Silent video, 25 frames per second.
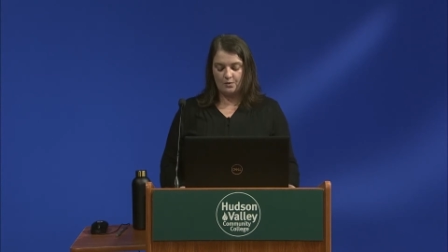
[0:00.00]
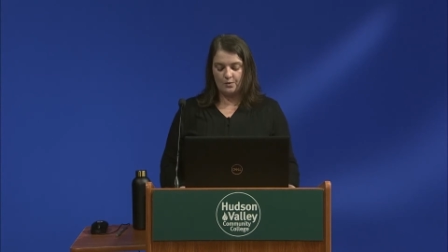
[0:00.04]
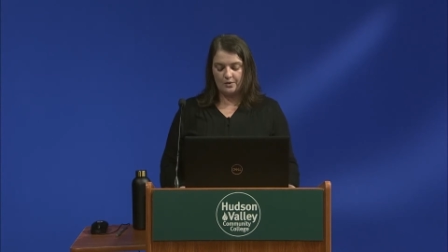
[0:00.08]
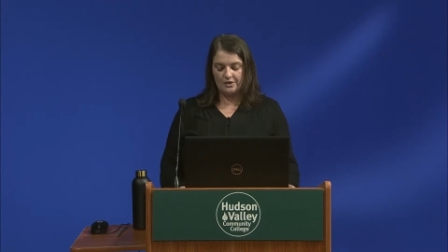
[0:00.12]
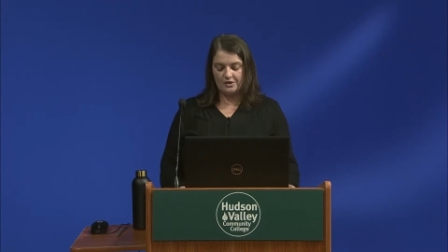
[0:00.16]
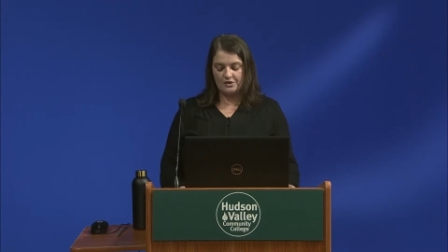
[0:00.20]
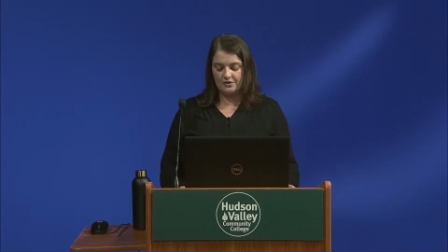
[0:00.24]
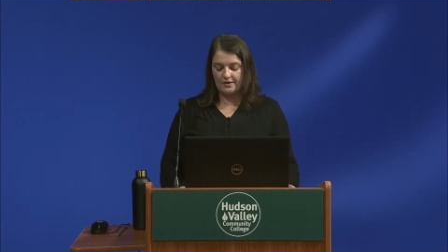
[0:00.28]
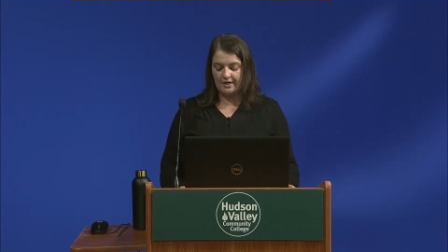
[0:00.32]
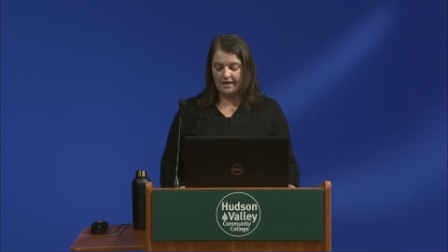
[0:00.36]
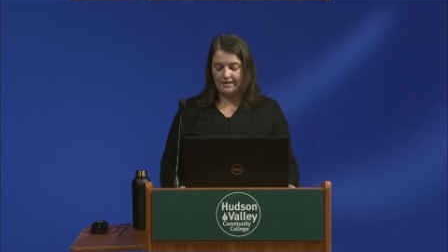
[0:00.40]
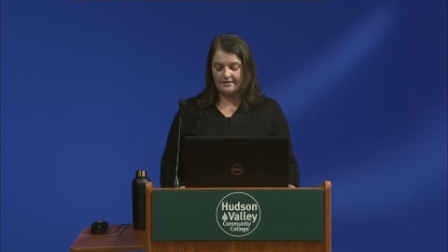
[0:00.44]

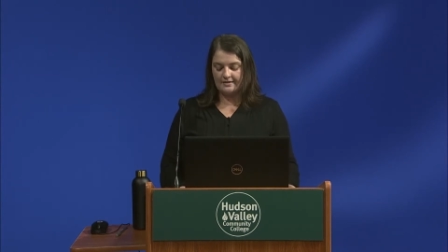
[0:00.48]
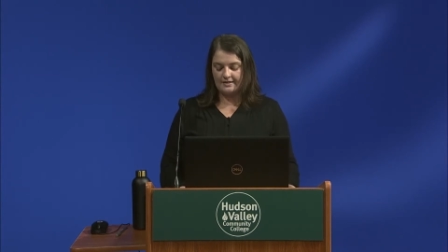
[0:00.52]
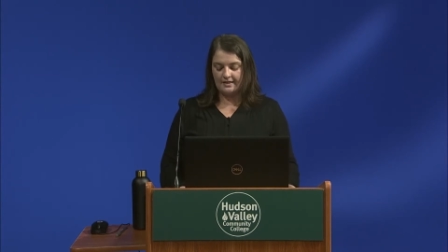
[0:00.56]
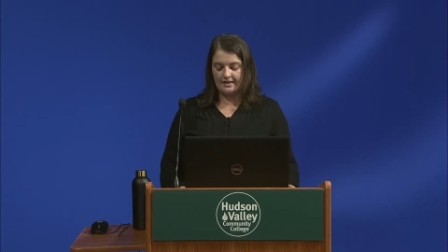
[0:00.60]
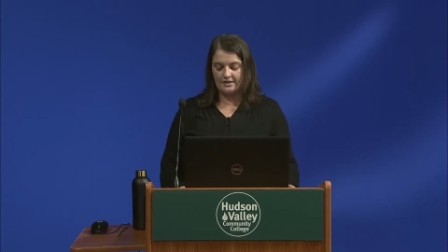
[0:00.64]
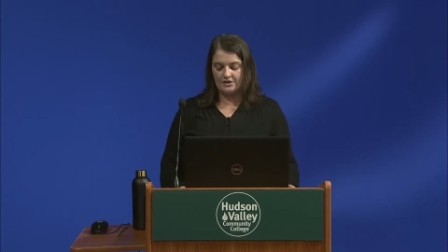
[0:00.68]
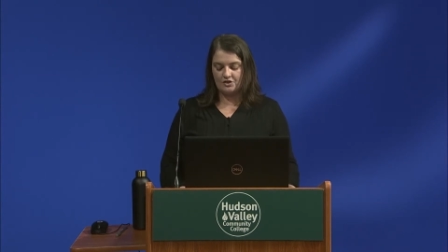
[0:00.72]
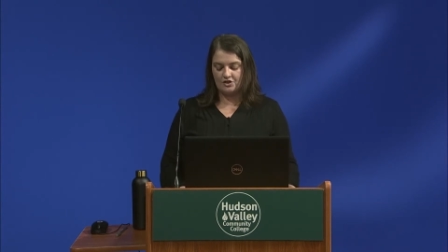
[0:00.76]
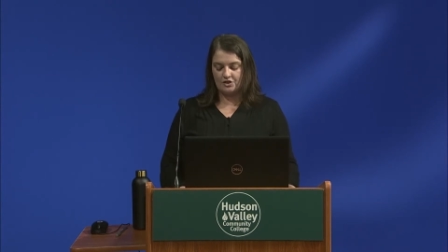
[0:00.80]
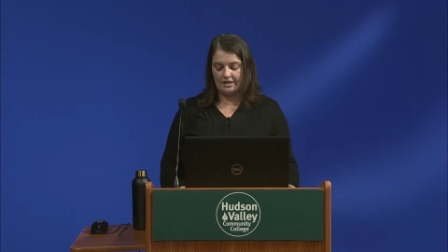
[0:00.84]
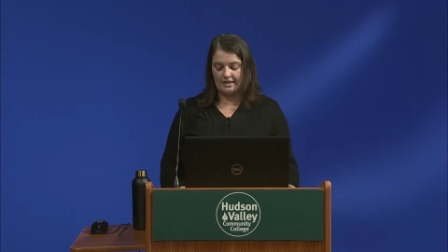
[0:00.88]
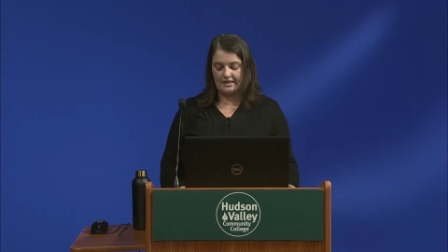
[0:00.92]
winterizing
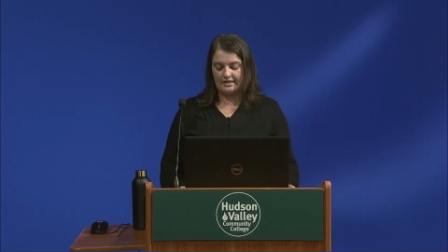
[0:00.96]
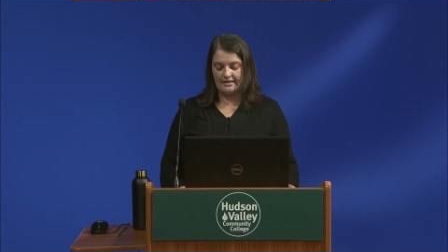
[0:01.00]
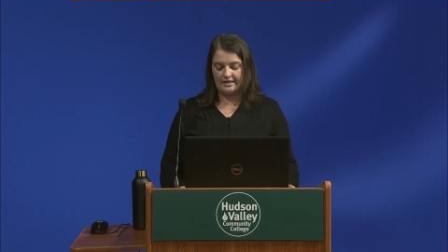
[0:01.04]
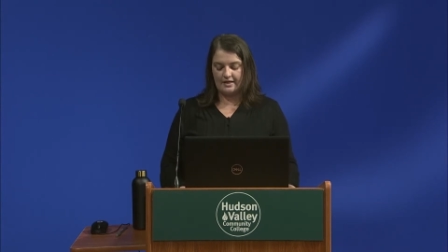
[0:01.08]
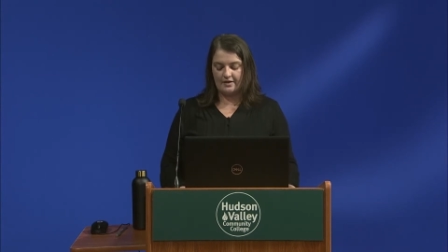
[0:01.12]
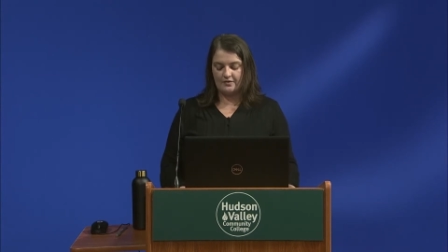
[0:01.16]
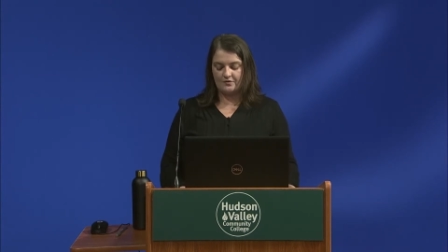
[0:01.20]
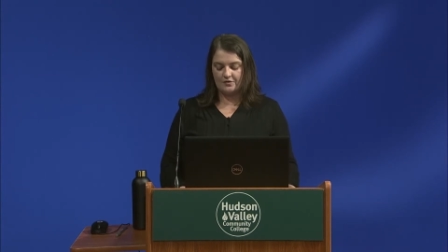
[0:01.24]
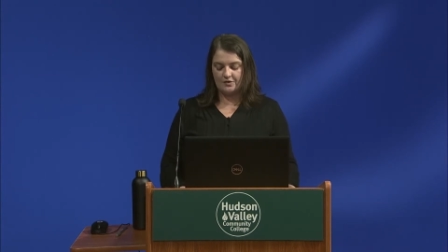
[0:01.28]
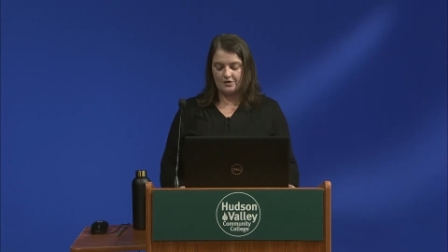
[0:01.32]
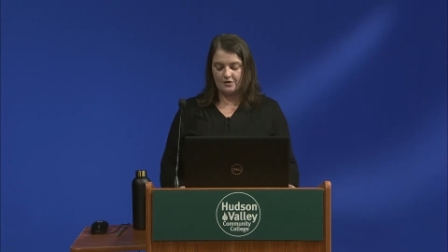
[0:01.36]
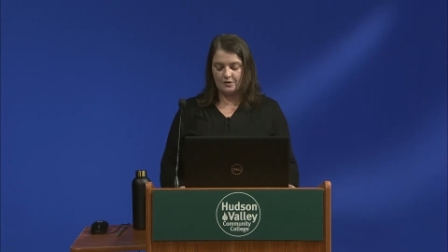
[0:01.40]
and shutting
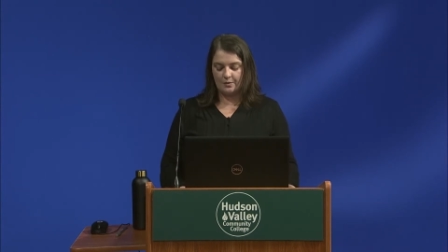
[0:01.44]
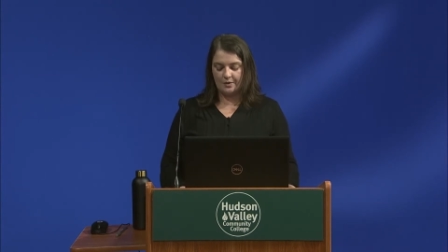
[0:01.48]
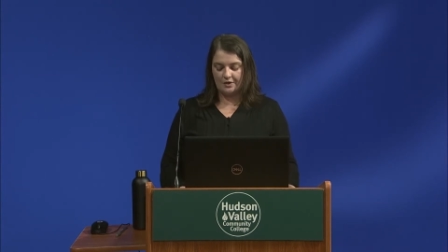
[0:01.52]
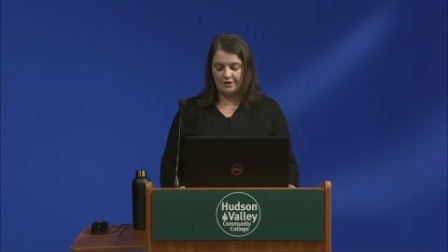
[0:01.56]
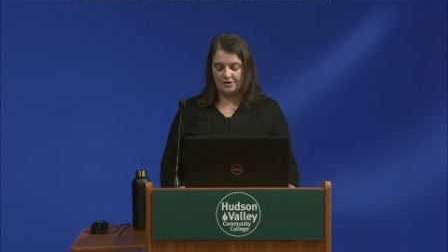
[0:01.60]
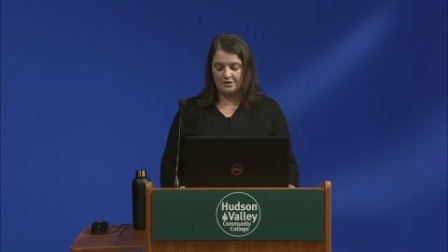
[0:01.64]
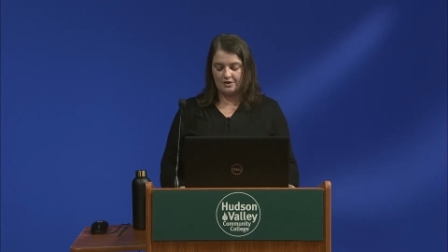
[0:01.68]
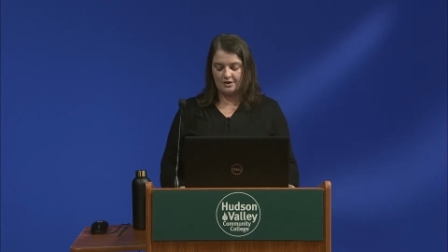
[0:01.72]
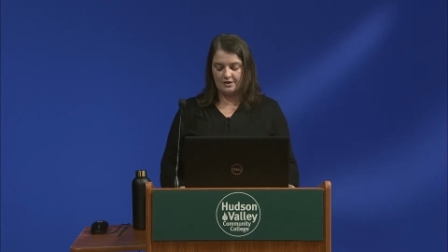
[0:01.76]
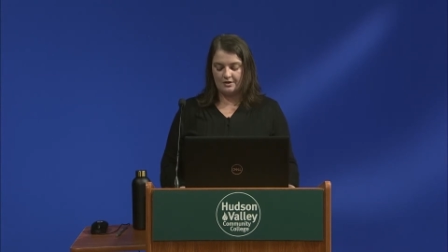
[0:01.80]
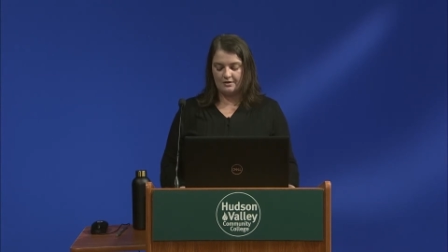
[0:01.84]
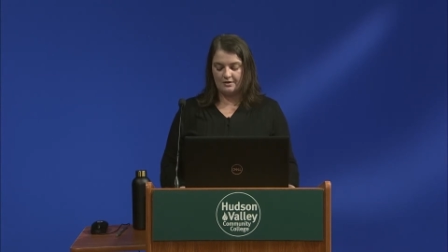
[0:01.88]
down for the
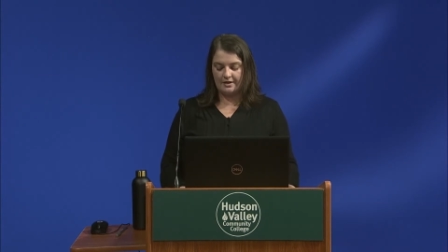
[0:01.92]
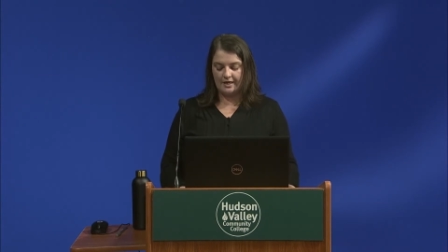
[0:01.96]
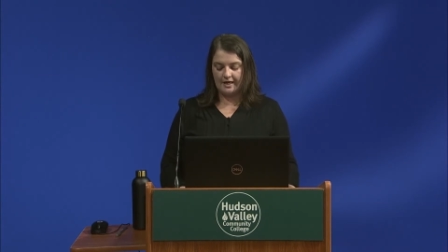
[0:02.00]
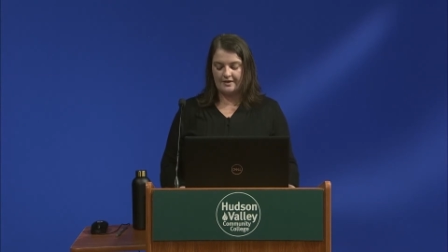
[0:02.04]
winter,